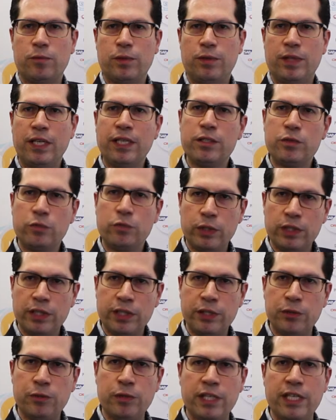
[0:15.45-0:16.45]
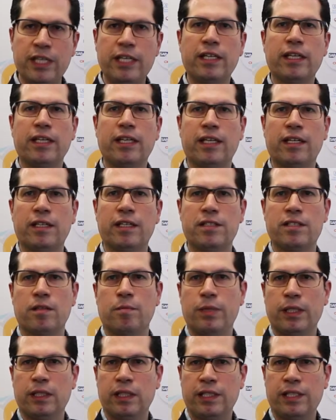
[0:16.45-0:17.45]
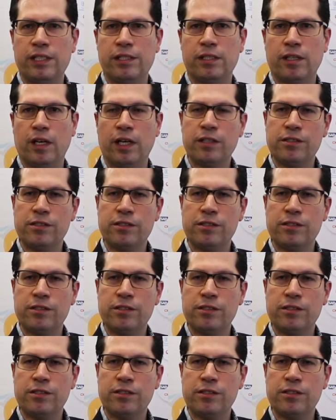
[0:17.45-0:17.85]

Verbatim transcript: we think it's really unique in its ability to